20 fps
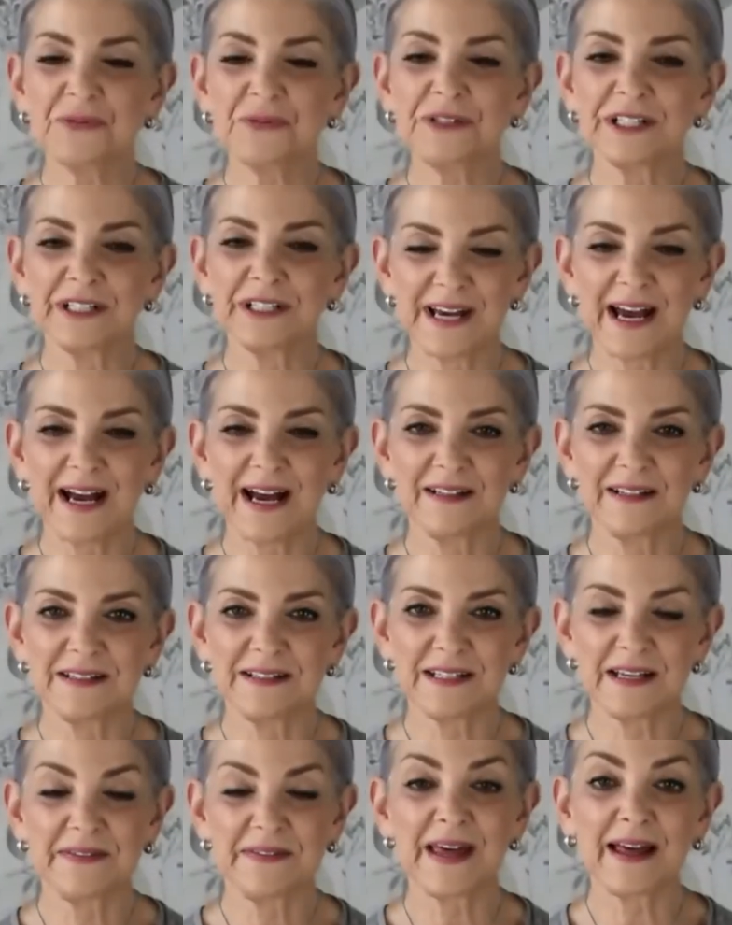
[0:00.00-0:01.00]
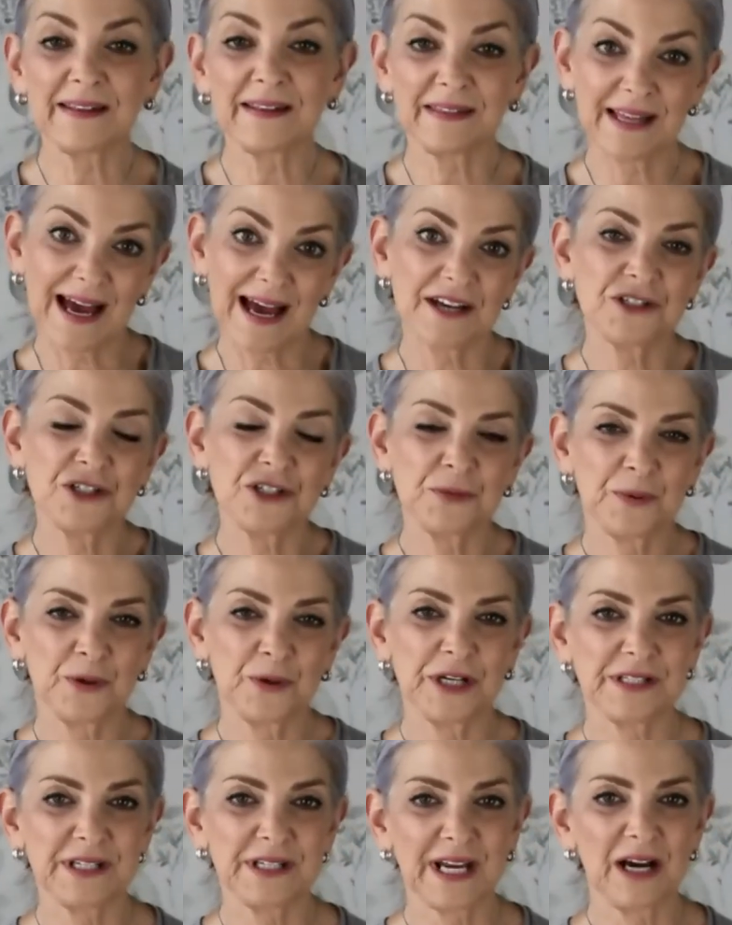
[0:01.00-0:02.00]
talent, and as you pointed
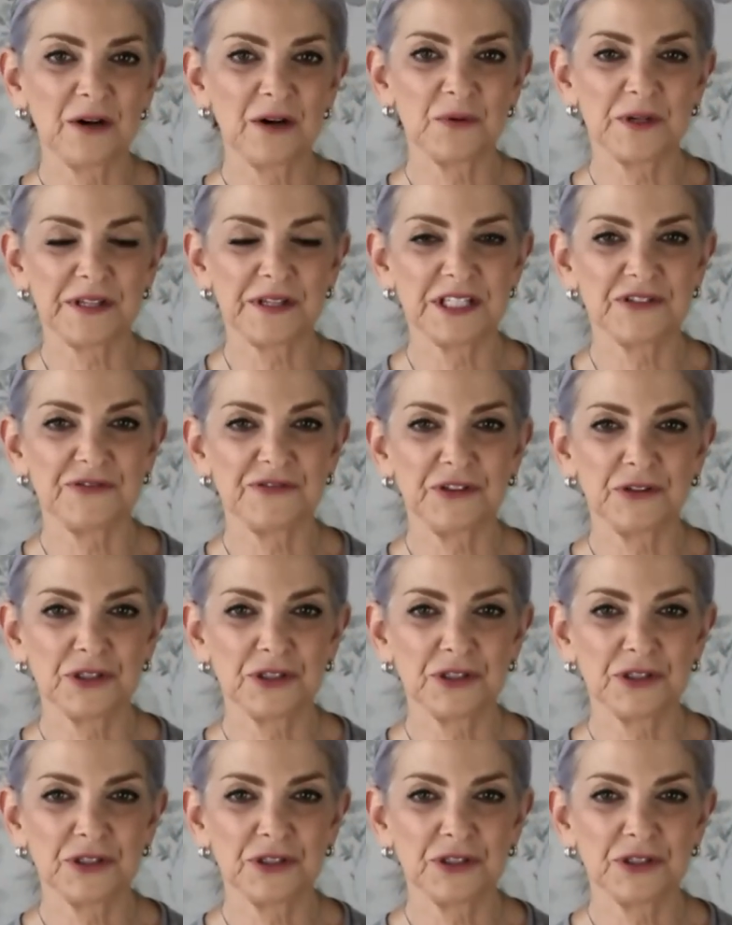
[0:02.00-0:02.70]
out with his future